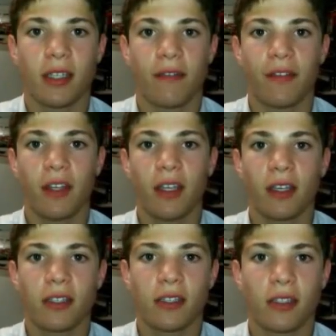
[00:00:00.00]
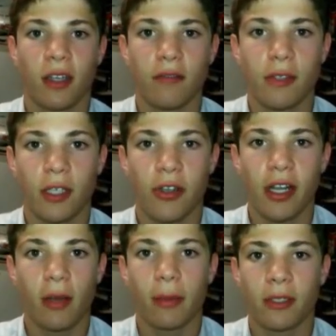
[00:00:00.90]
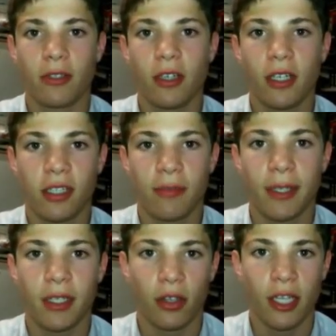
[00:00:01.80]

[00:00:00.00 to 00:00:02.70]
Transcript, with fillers: because I feel like it gives me a great opportunity to be in a